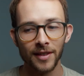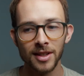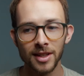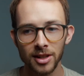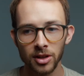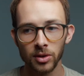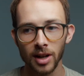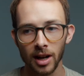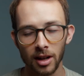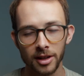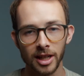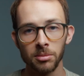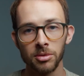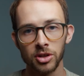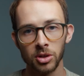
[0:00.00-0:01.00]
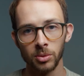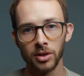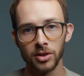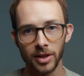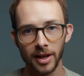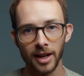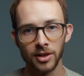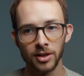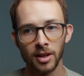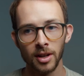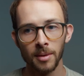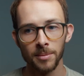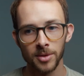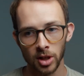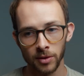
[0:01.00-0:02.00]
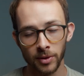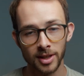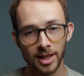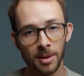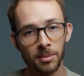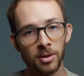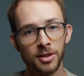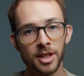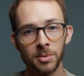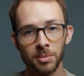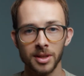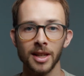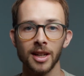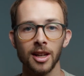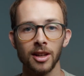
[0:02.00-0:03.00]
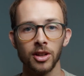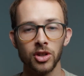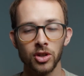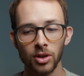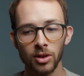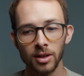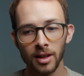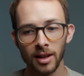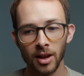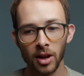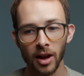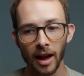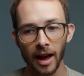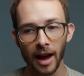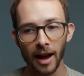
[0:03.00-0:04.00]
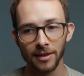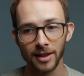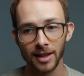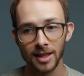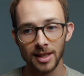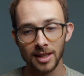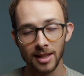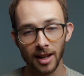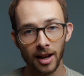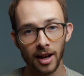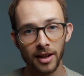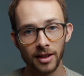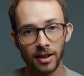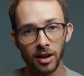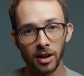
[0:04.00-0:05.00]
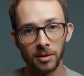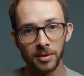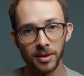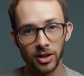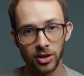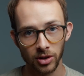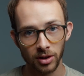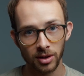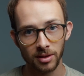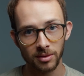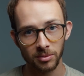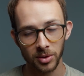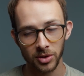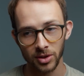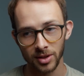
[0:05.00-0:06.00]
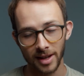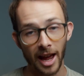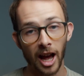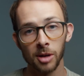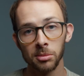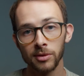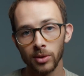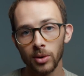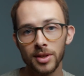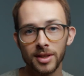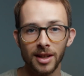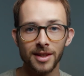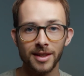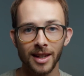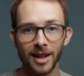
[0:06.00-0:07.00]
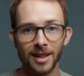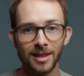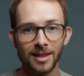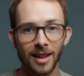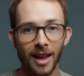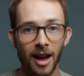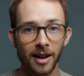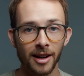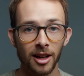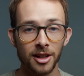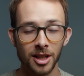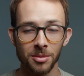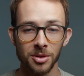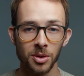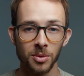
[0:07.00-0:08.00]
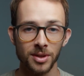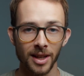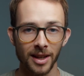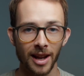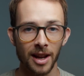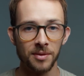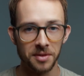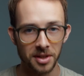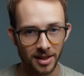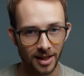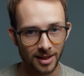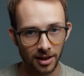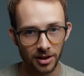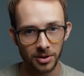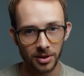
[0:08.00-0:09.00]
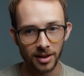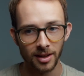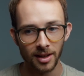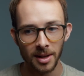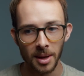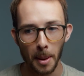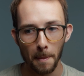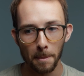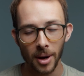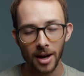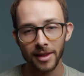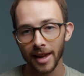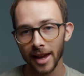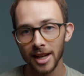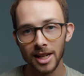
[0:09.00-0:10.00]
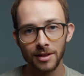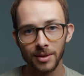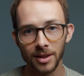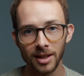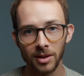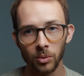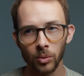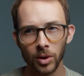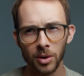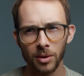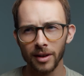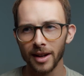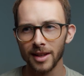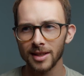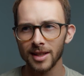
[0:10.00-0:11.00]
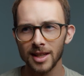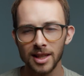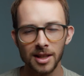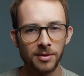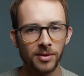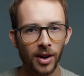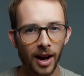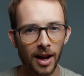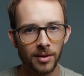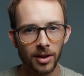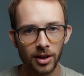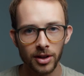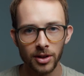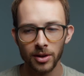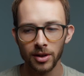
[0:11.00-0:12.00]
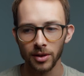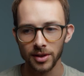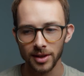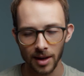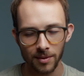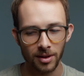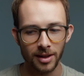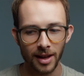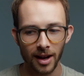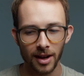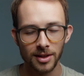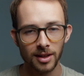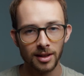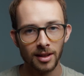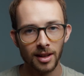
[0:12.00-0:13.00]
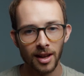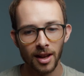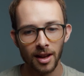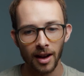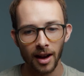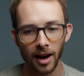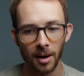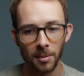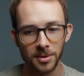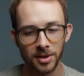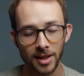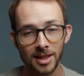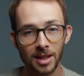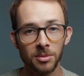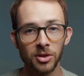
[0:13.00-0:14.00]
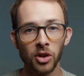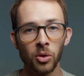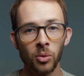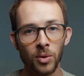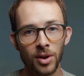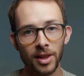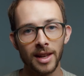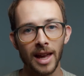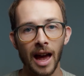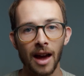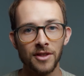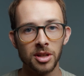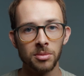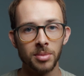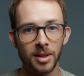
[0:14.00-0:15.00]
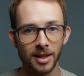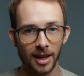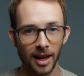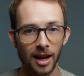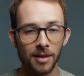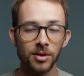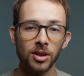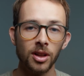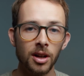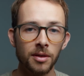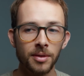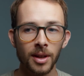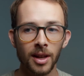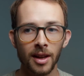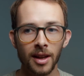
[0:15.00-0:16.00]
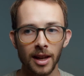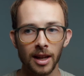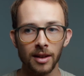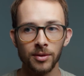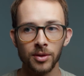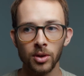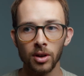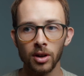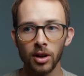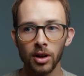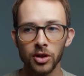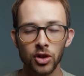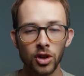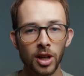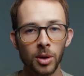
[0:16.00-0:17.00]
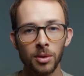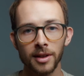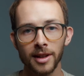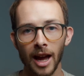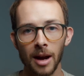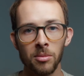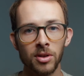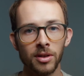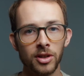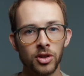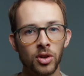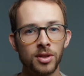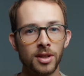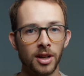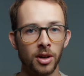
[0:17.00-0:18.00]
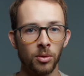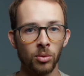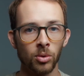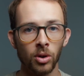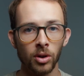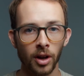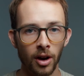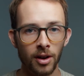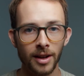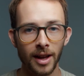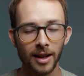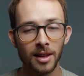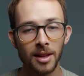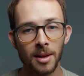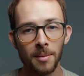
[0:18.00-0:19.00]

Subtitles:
that is that your color temperature will change. So for example, in this particular shoot, at the start of the shoot, which is an hour before sunset, our color temperature was set at 5600. By the end of it, we were at 6500 or 7000. So that's something you really have to be careful of. If you're shooting with a camera that shoots in a RAW codec,